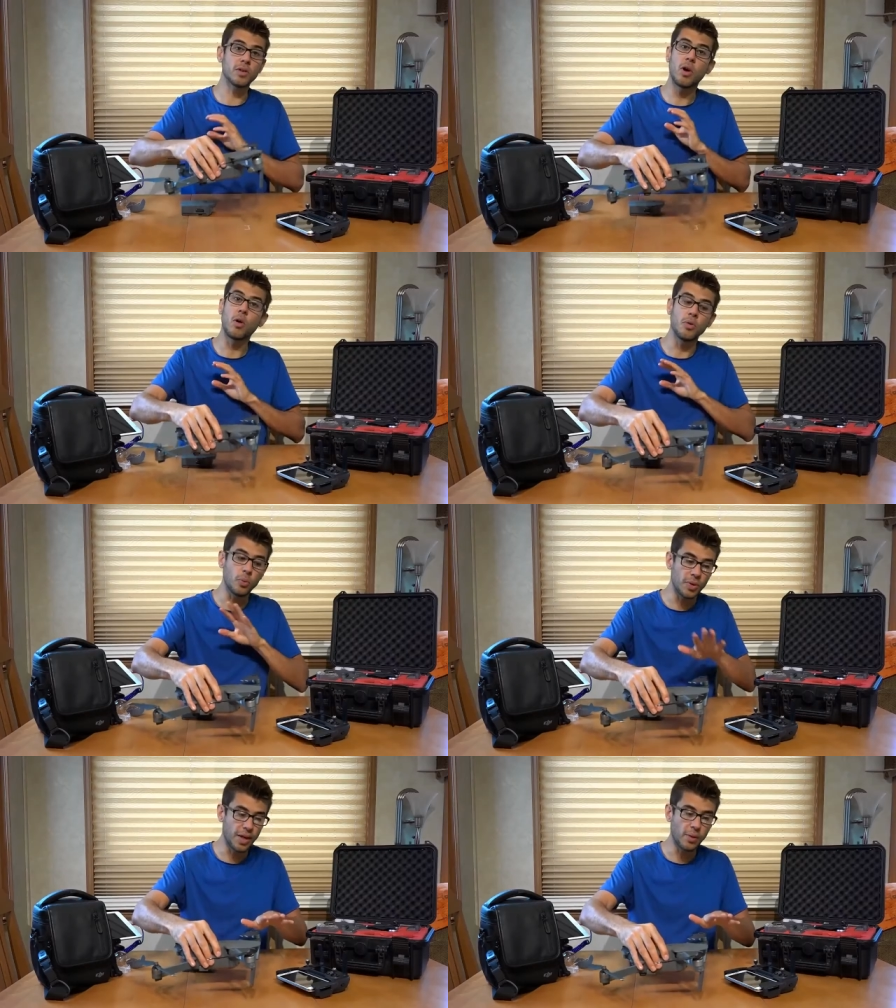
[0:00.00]

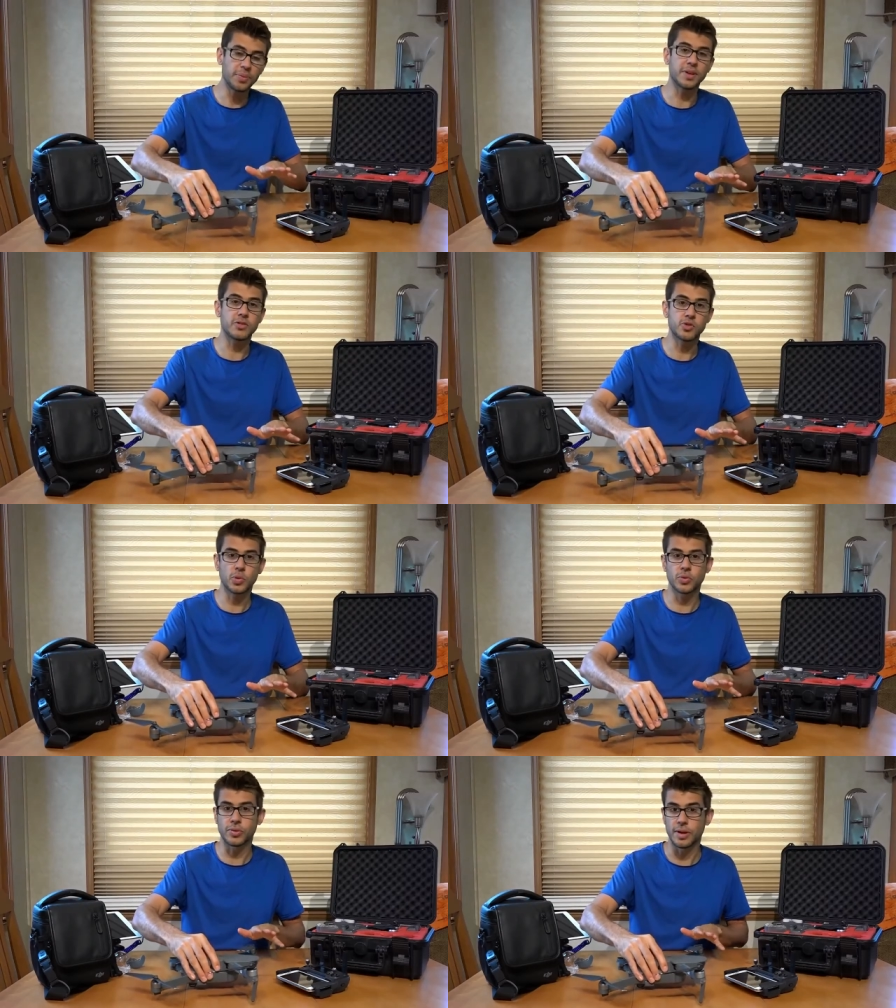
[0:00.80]
alone without the
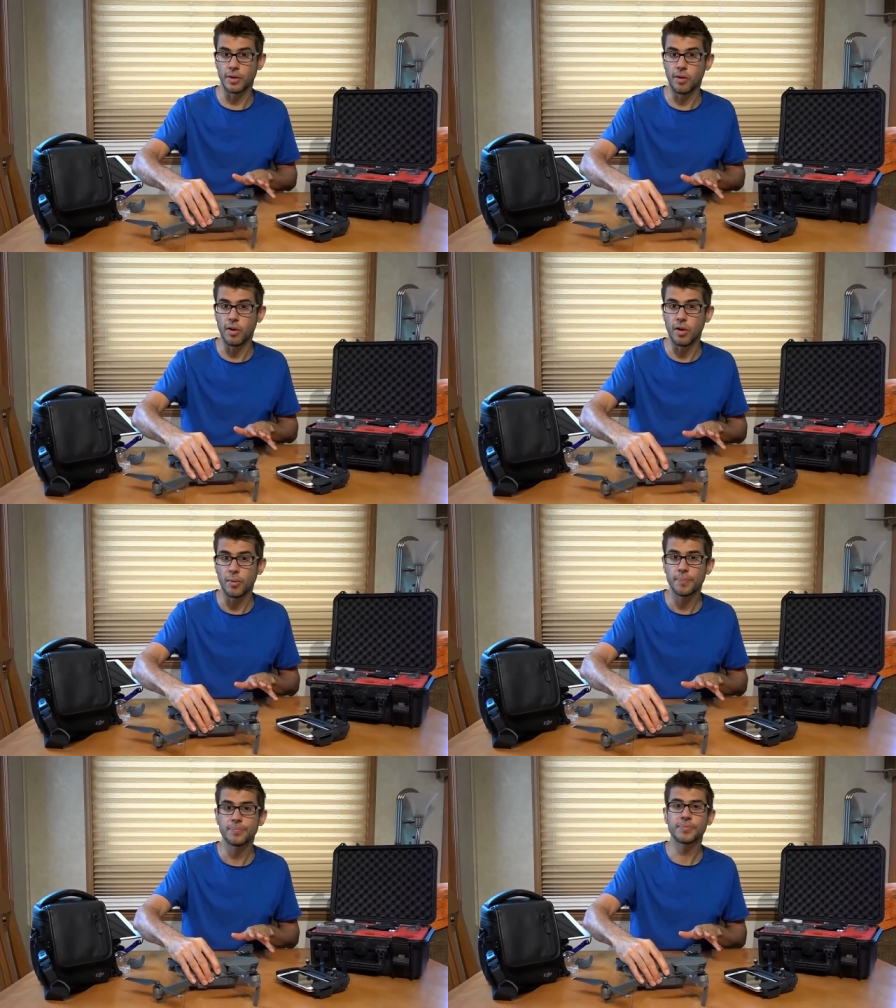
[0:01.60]
controller at all.